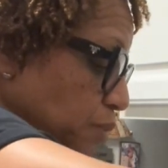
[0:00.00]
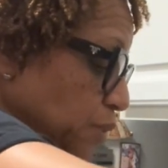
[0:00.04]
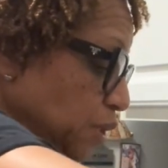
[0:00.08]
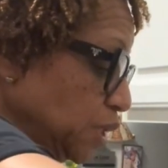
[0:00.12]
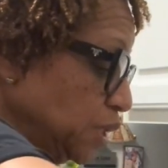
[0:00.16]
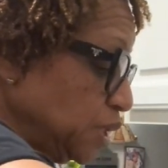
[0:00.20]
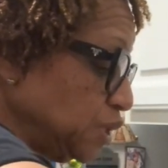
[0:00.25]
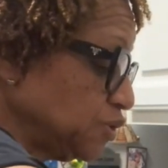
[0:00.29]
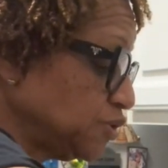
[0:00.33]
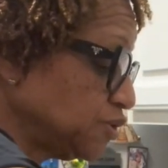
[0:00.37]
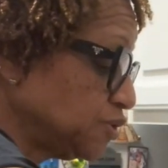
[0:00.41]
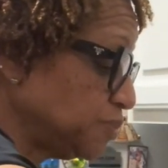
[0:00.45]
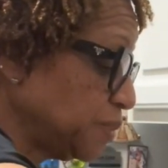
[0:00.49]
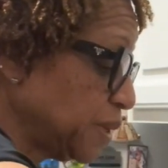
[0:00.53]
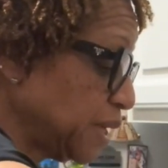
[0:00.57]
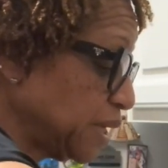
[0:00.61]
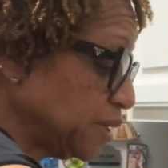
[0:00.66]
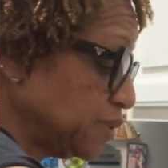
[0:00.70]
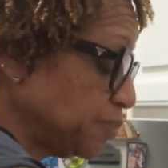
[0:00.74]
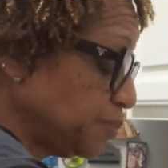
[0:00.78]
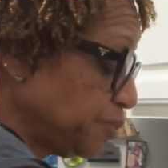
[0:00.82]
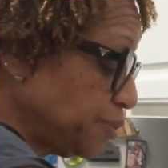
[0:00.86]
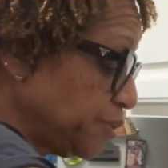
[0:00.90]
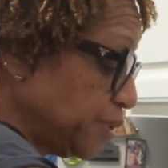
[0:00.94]
It's
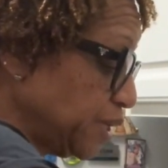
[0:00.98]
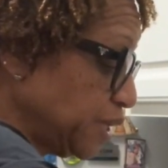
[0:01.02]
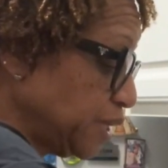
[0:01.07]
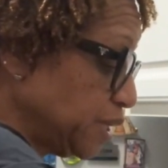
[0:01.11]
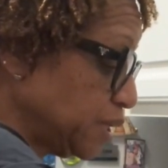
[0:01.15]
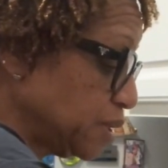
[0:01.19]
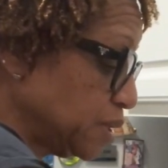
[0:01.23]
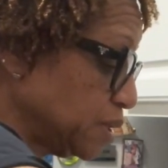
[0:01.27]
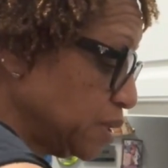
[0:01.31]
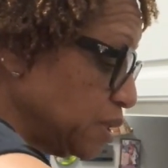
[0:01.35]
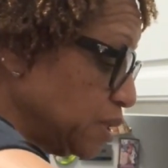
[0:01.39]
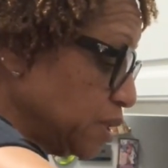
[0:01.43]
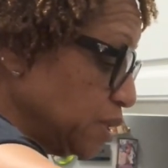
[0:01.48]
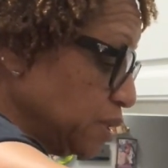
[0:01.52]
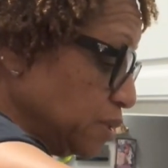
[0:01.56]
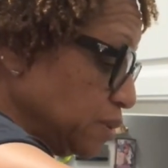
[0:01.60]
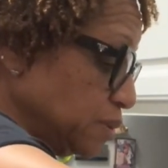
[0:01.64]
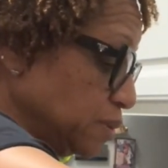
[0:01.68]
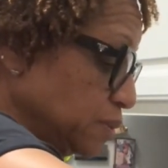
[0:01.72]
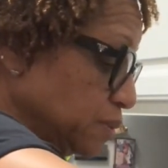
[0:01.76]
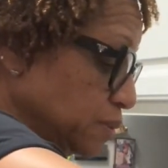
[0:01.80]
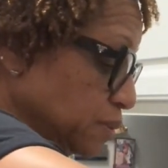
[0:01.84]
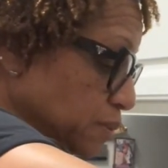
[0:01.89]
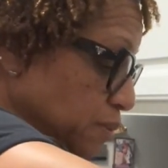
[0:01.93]
smelling pretty good.
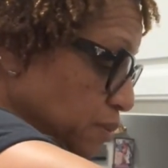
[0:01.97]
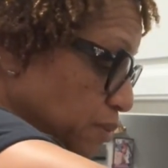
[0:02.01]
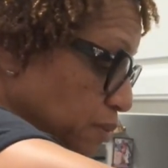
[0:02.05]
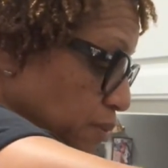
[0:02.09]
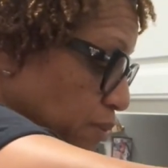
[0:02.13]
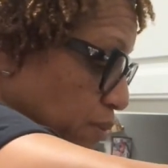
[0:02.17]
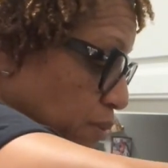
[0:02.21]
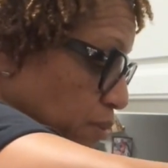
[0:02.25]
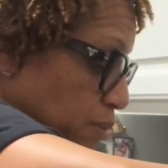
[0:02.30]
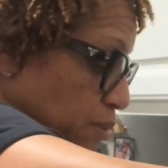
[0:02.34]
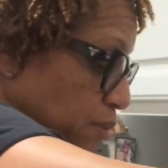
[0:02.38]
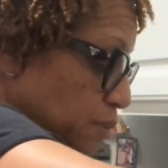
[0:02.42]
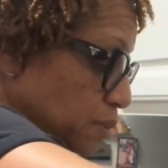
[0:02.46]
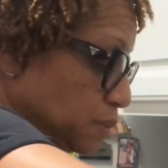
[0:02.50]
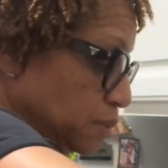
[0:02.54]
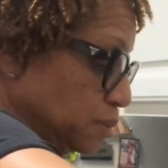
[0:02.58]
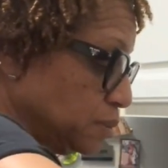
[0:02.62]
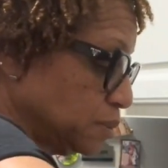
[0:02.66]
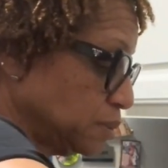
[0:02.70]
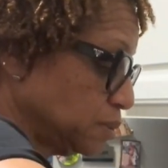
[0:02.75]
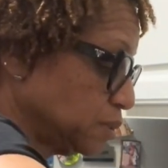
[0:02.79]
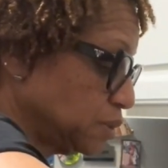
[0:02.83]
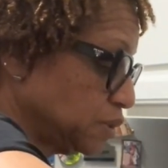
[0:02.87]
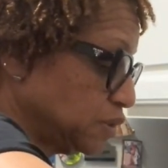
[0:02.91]

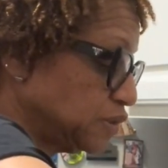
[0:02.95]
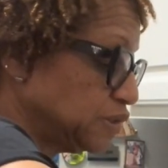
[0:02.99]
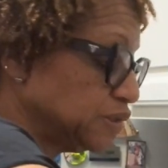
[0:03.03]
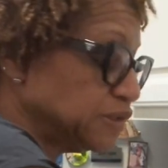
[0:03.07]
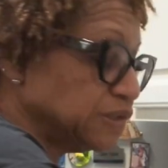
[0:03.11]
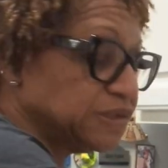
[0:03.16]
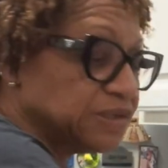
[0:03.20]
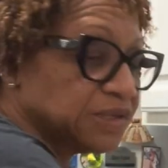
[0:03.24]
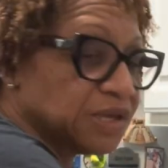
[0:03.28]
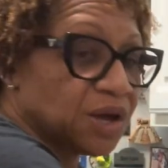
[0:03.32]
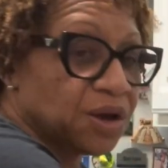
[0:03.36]
Since